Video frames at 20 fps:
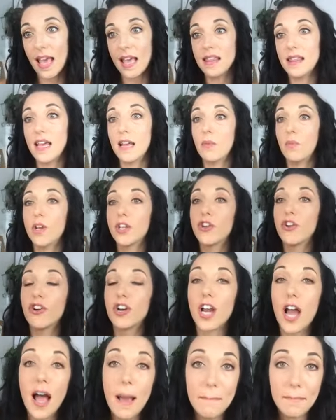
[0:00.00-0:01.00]
And then when
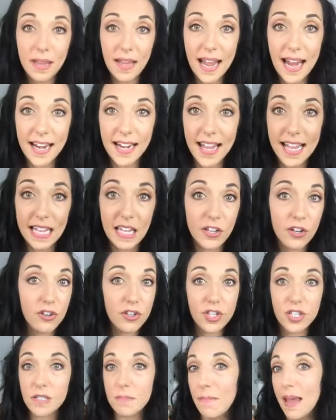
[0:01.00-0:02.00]
you're not planning and you're
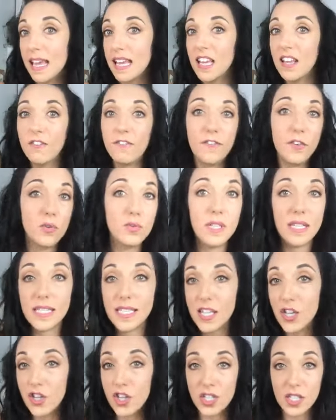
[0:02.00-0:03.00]
just making food
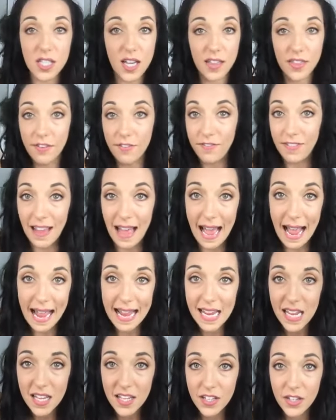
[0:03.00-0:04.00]
decisions on the
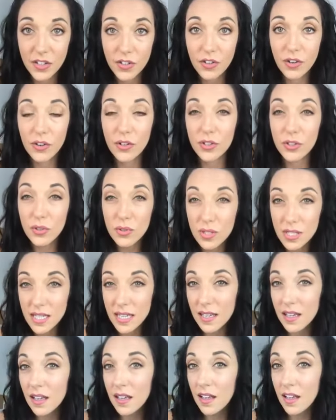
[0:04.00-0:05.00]
fly, you're
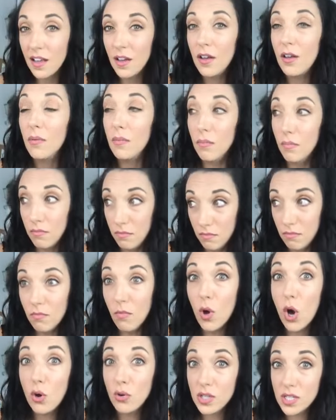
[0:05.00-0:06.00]
using
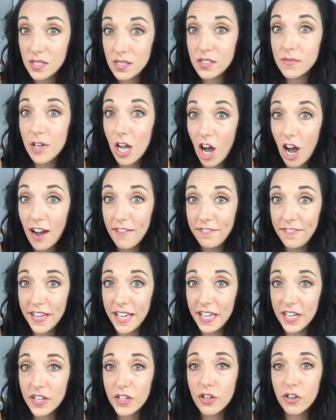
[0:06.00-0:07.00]
most
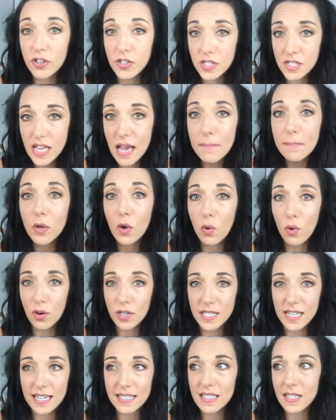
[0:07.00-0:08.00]
often your
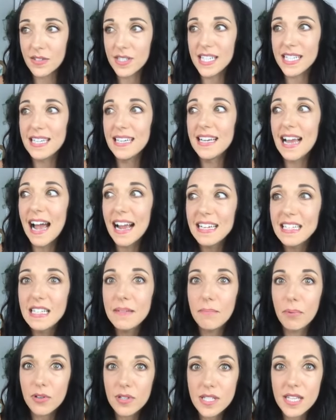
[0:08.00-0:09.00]
subcortex. I would say
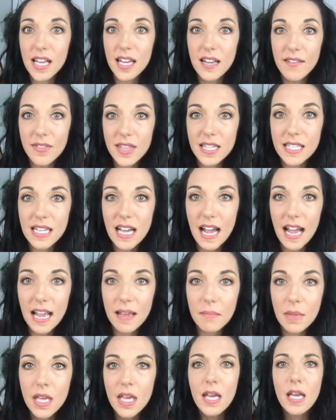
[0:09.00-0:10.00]
90% of the time.